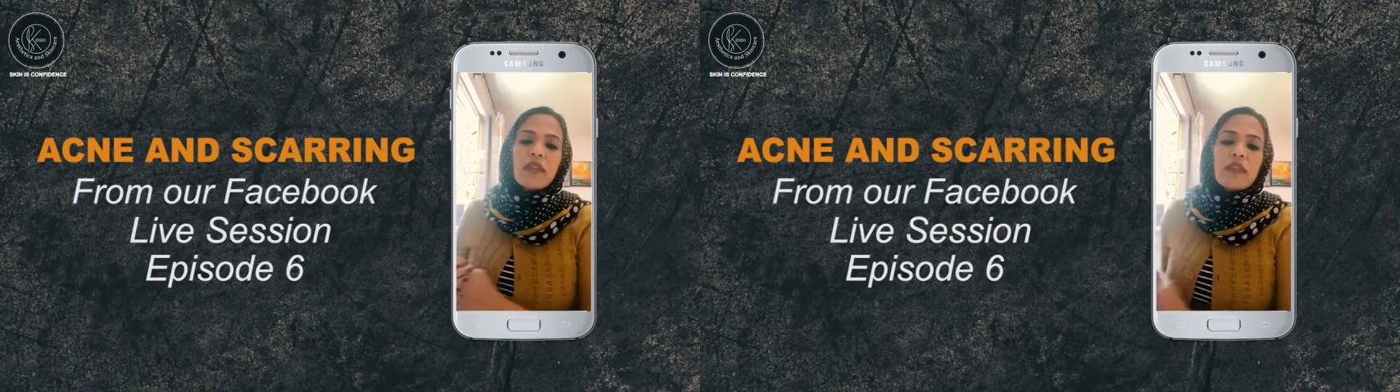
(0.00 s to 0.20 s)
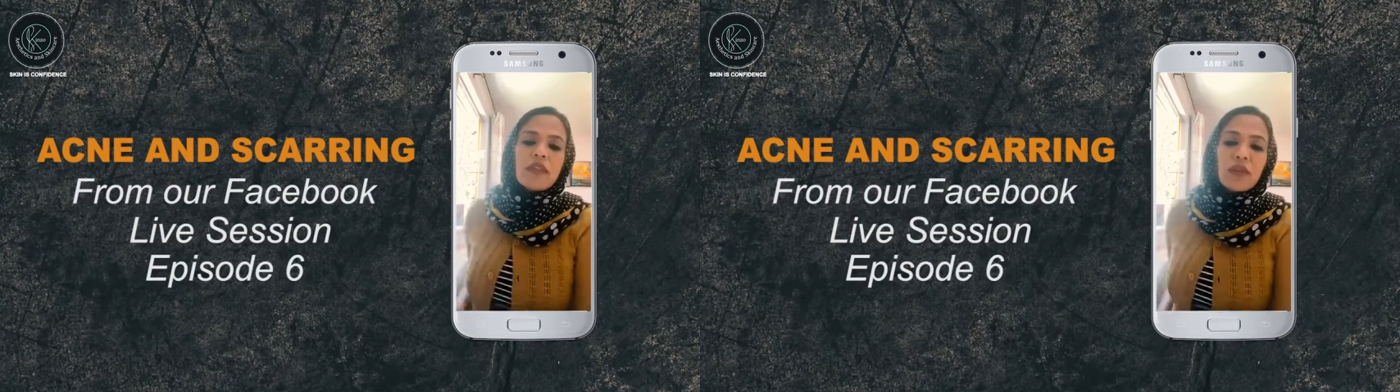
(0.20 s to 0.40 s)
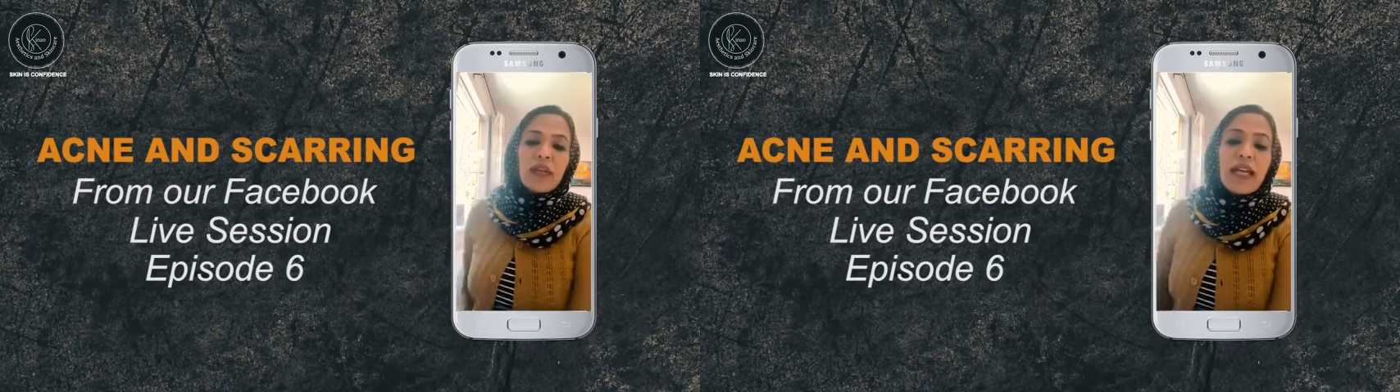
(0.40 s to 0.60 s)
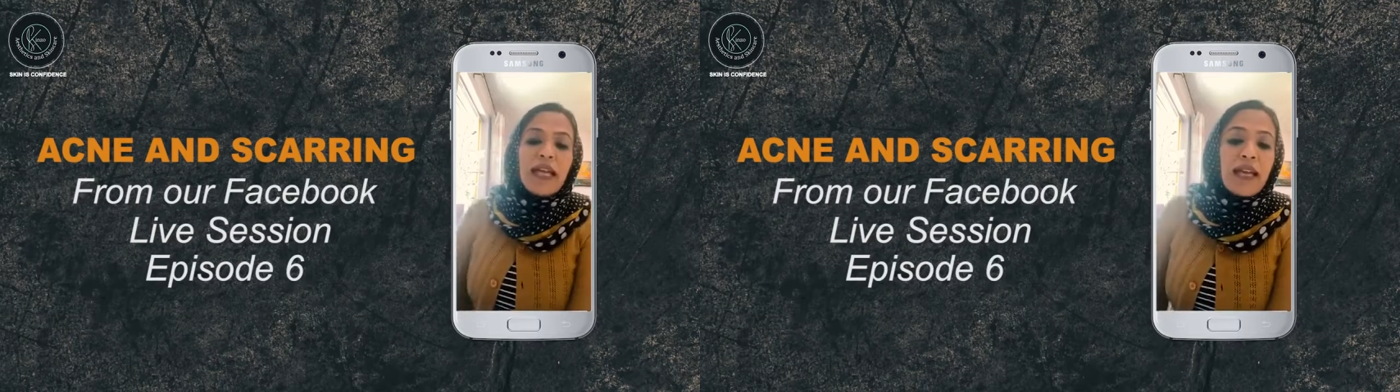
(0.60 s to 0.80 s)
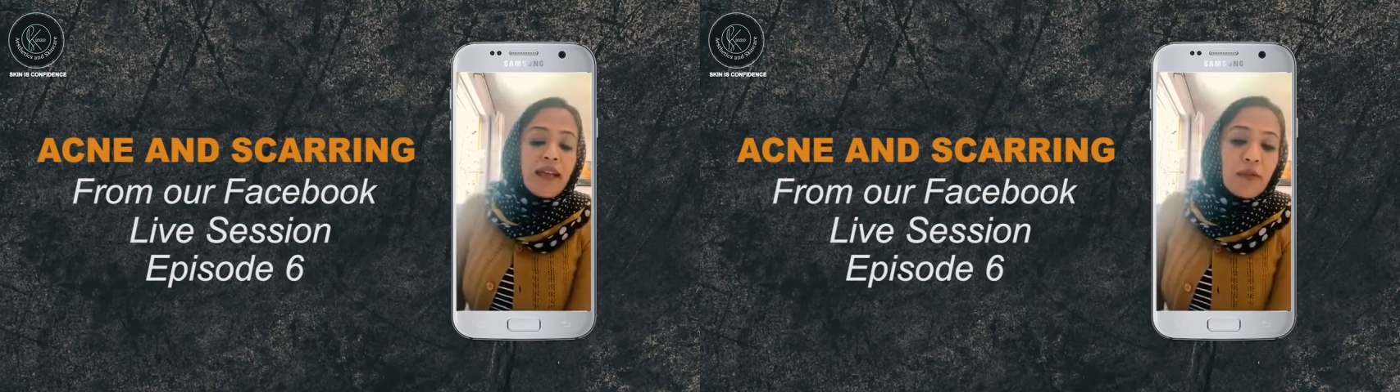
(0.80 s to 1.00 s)
So
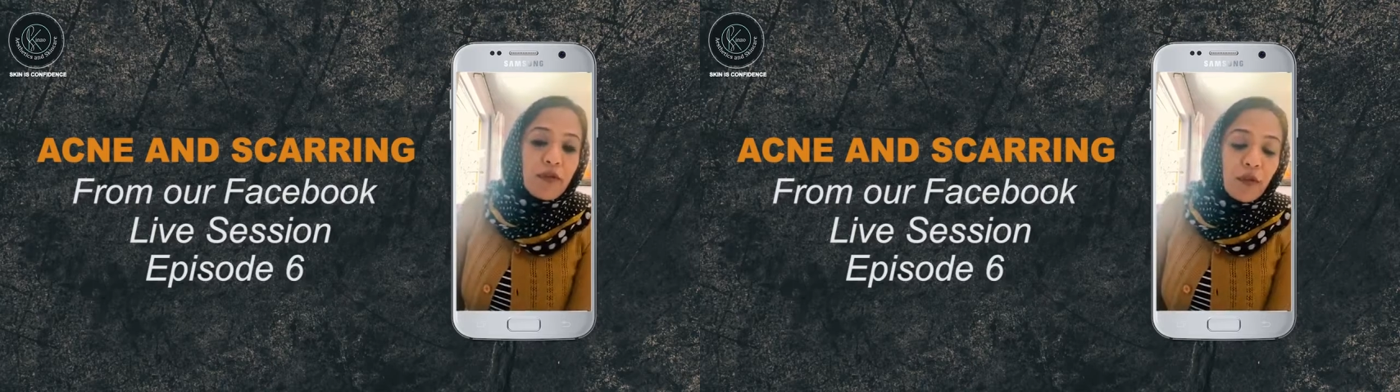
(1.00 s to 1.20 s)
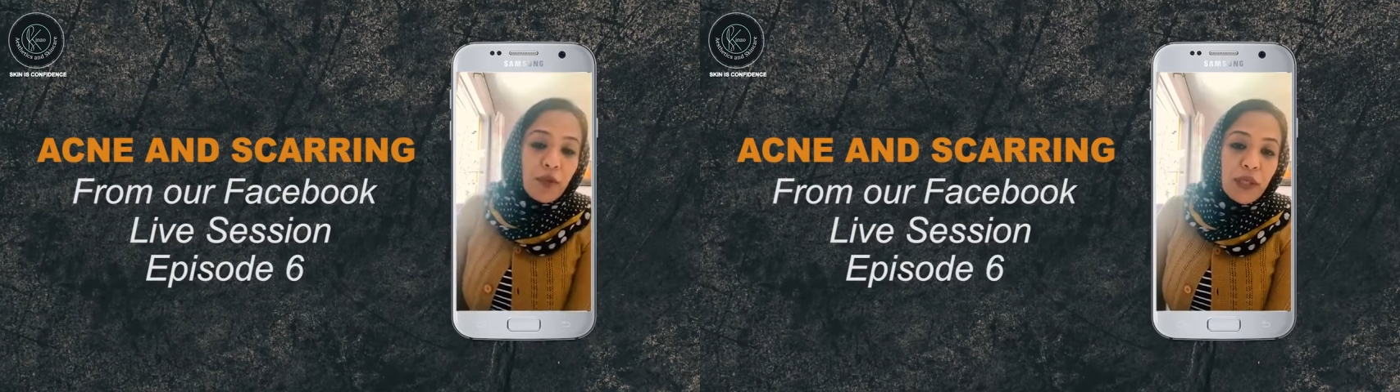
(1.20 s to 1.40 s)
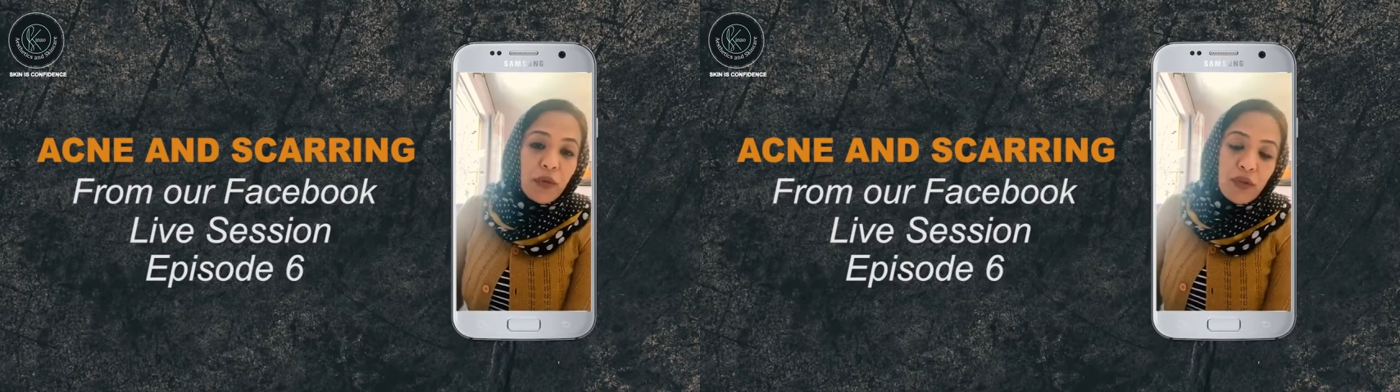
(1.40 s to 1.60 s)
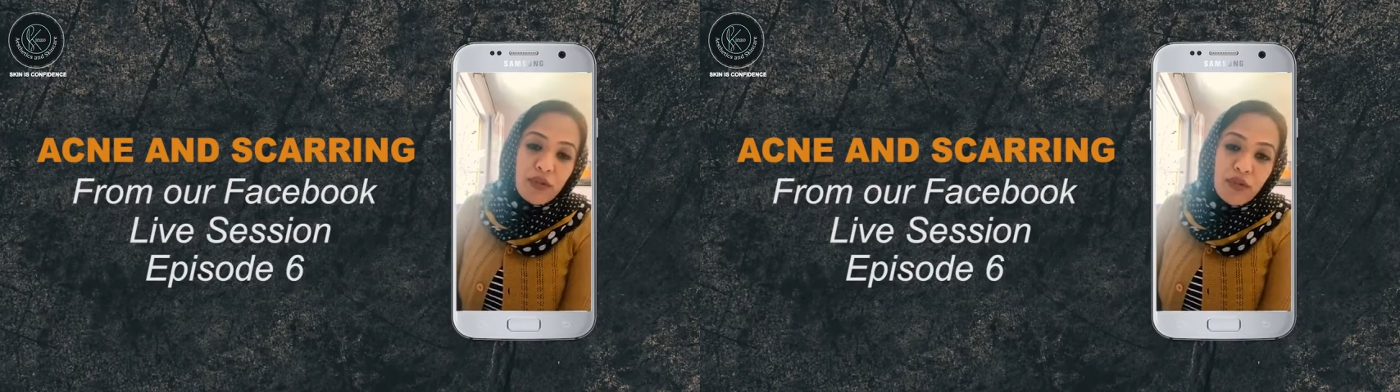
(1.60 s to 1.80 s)
before we go on